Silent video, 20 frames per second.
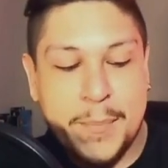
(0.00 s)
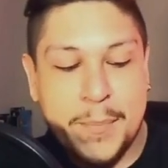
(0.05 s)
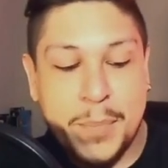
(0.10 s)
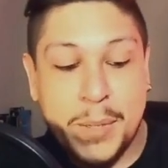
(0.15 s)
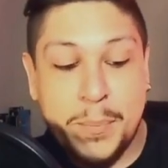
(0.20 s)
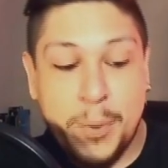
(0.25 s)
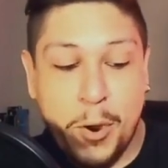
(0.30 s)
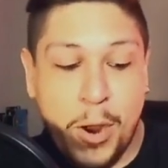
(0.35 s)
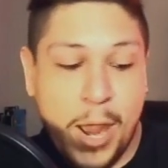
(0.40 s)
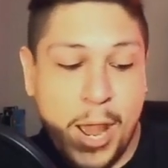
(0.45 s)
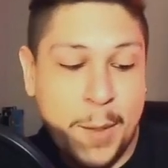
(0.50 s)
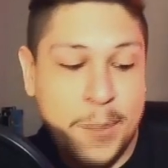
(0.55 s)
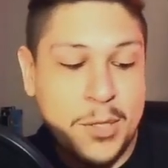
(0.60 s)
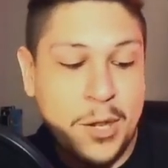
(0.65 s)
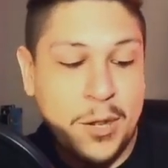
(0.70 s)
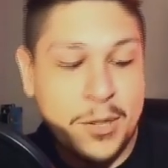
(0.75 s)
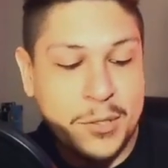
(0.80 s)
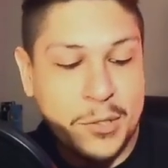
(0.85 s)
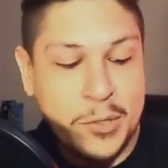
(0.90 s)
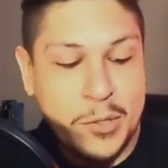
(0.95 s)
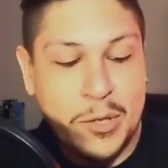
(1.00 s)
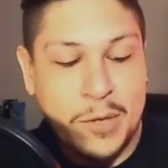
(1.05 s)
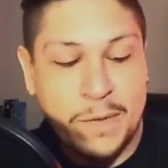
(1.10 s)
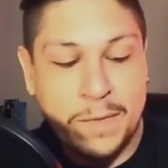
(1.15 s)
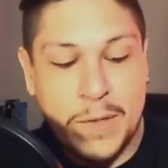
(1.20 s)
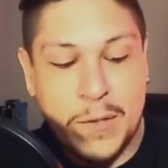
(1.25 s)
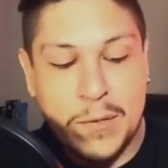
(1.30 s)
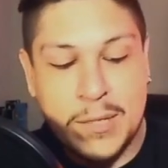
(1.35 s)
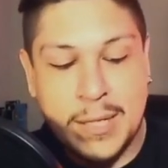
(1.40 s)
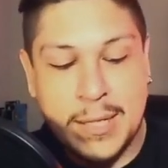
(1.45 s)
but perhaps also to
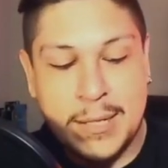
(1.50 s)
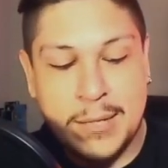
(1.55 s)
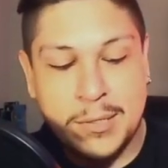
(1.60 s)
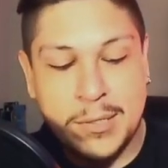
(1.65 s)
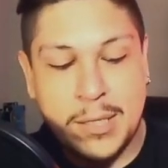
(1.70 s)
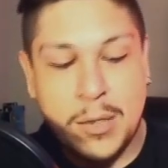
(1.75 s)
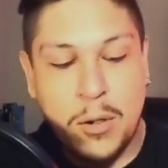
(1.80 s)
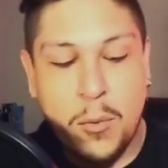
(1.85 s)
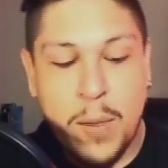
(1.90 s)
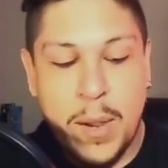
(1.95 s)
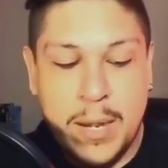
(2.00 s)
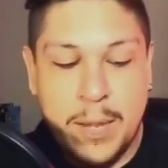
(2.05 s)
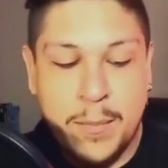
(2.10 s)
diffuse the guilt a queen